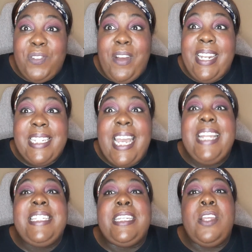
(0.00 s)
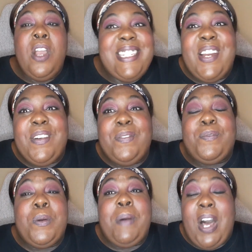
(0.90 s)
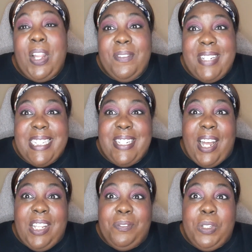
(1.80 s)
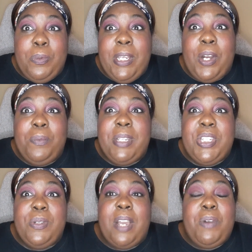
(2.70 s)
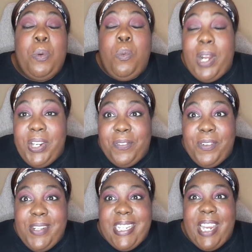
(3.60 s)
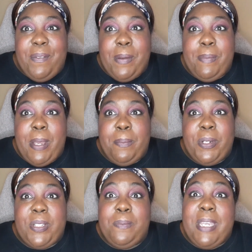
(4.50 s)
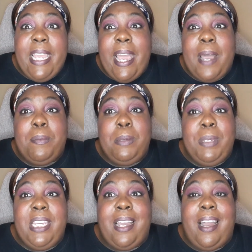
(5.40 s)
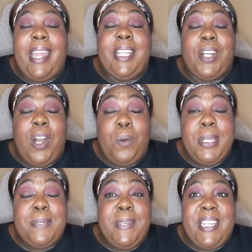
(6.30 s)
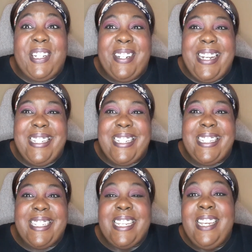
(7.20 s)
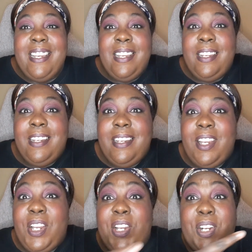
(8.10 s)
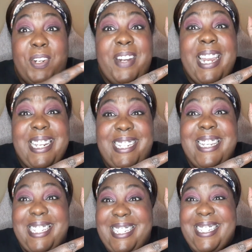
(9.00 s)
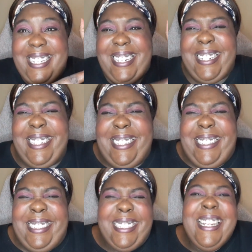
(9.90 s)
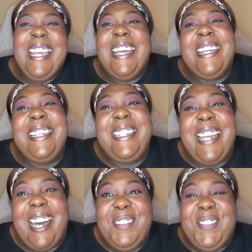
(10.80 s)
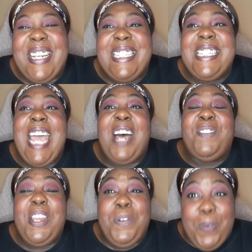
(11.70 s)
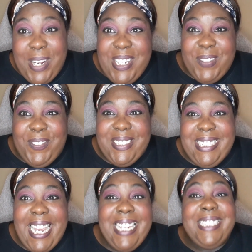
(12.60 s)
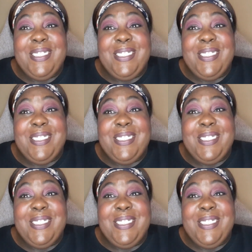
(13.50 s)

fun as I did. So from all of us to all of you, we hope that you have a wonderful day. Remember to be happy, be kind, always be courageous. Courageous. God bless and have a wonderful day.